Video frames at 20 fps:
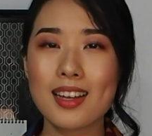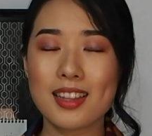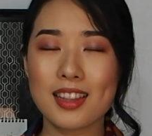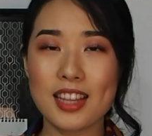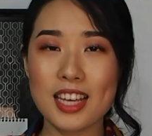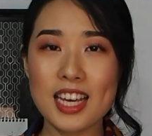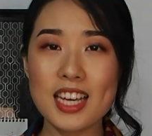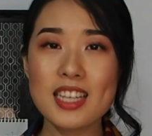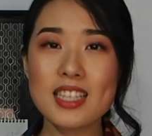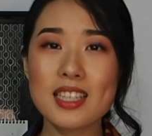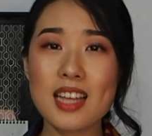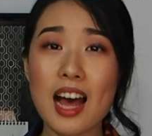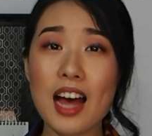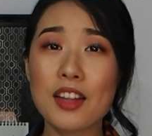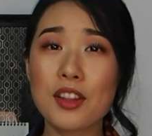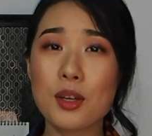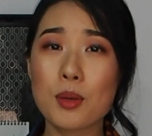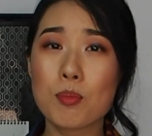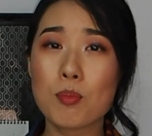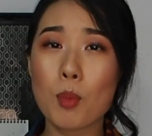These
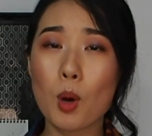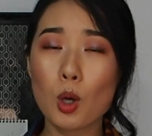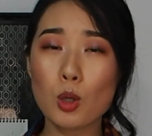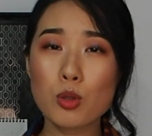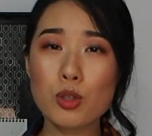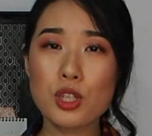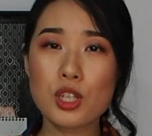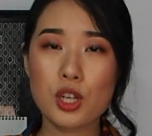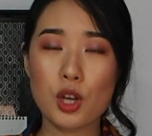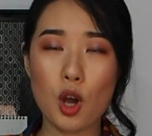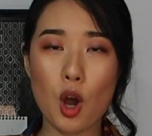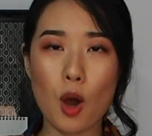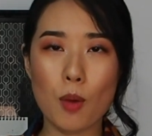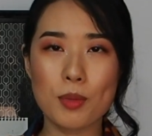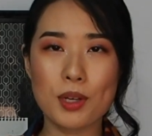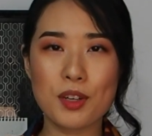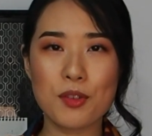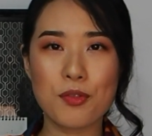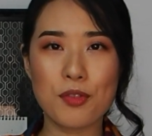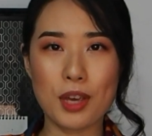are the most
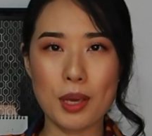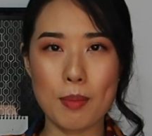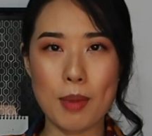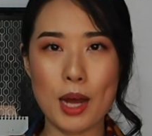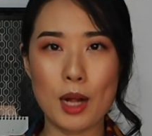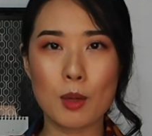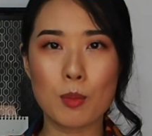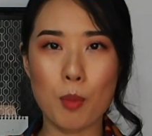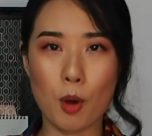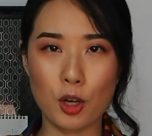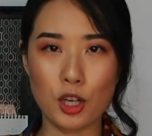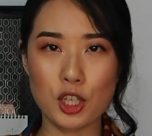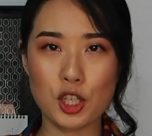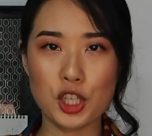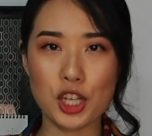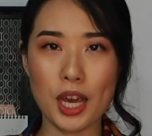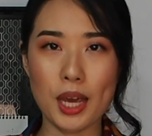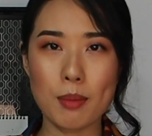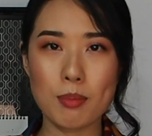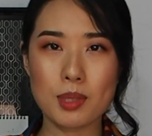common female body
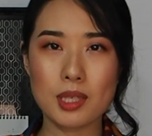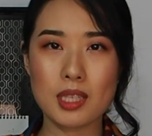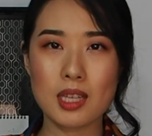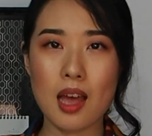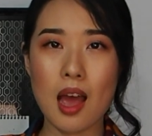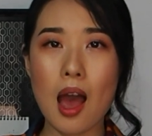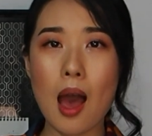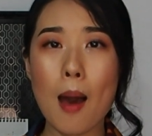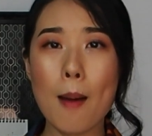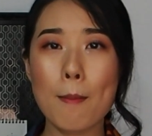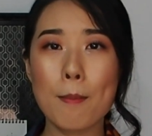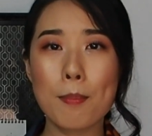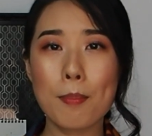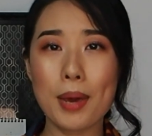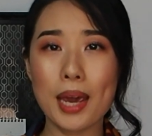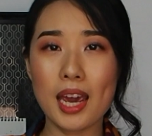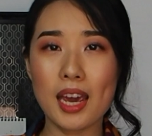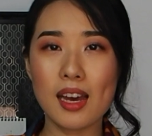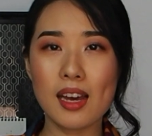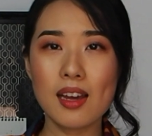shapes:
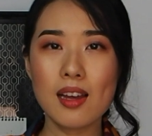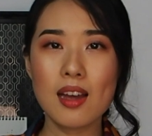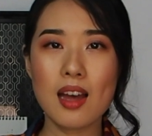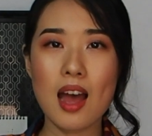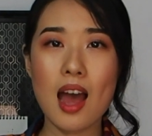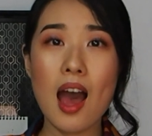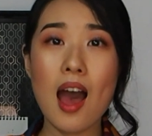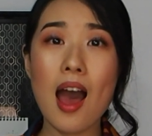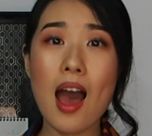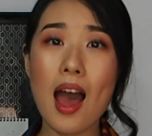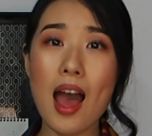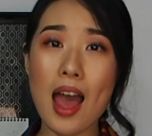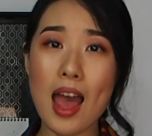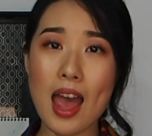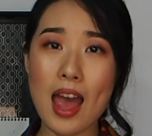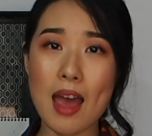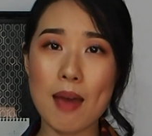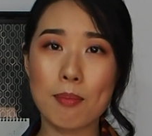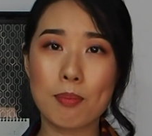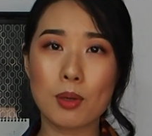pear,
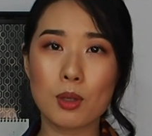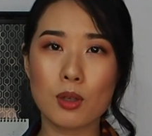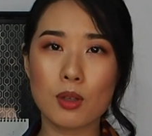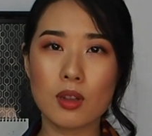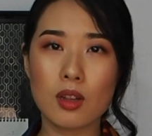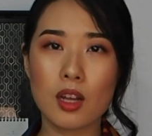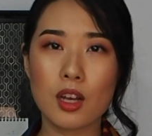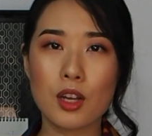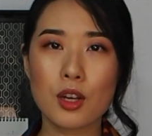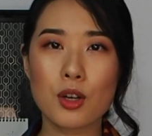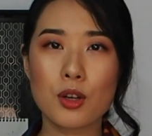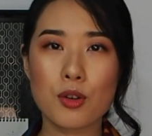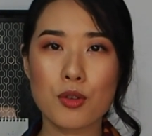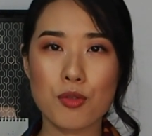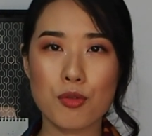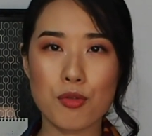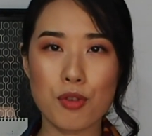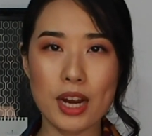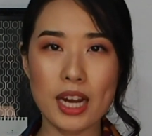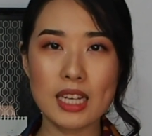apple,
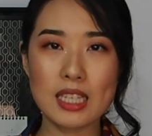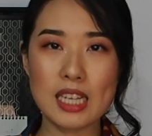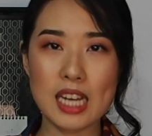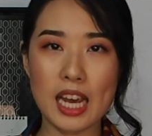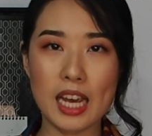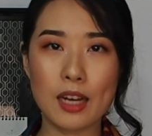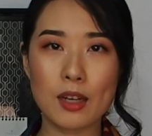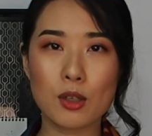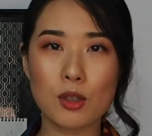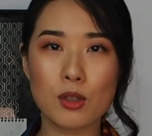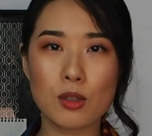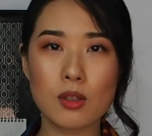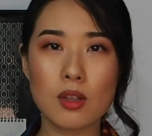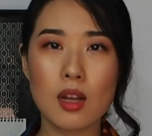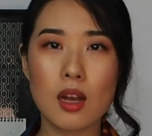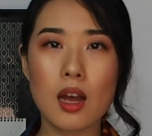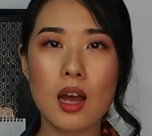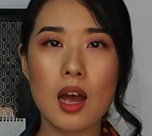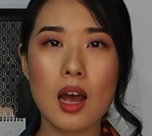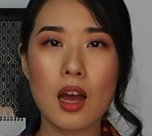rectangle,
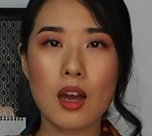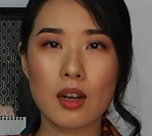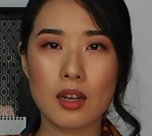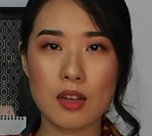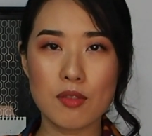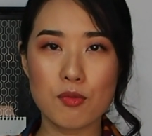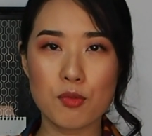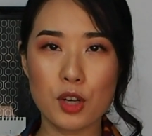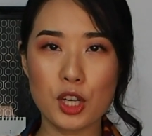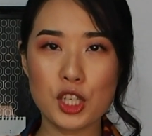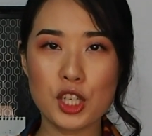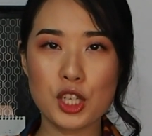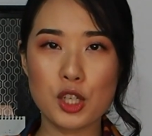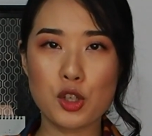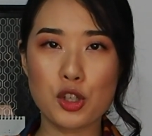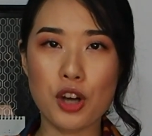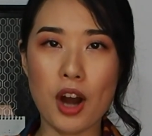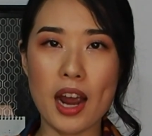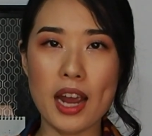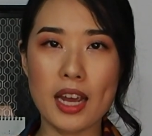inverted
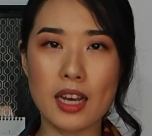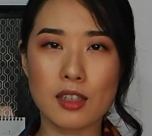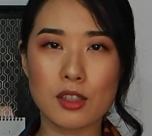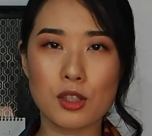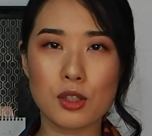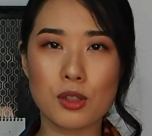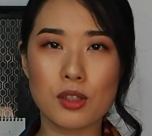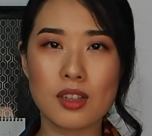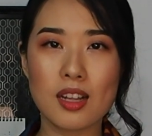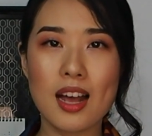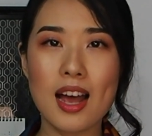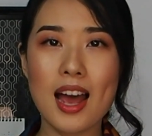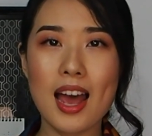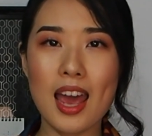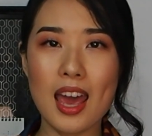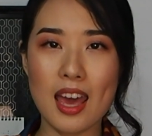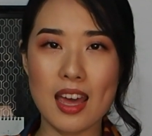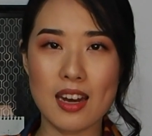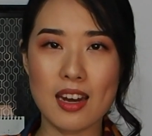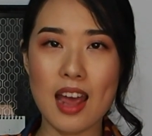triangle,
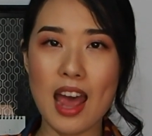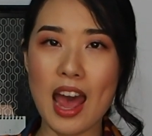and